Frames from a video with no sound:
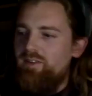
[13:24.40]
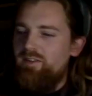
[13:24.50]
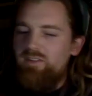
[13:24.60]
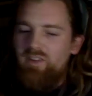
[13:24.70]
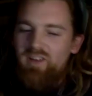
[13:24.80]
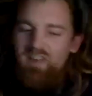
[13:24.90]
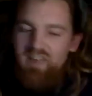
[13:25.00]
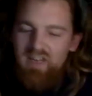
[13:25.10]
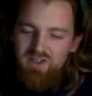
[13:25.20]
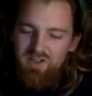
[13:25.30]
you've got an
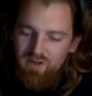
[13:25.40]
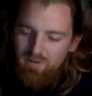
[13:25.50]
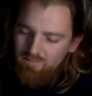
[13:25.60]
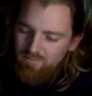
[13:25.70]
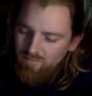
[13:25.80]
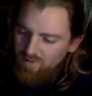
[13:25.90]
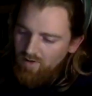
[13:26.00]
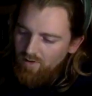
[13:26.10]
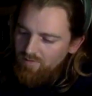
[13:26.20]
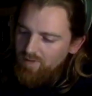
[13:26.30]
issue, you
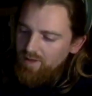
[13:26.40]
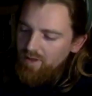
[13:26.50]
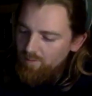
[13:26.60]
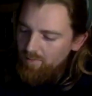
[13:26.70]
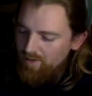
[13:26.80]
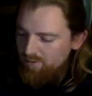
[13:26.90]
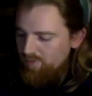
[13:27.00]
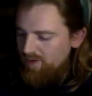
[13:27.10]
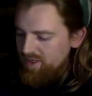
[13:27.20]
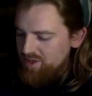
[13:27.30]
know, thinking about the
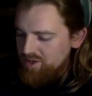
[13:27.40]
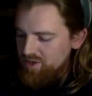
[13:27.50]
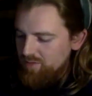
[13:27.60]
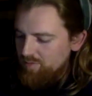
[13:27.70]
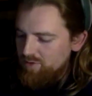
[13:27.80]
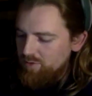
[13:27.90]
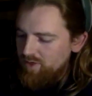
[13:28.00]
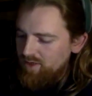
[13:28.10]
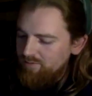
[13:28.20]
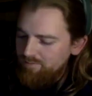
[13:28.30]
relationship between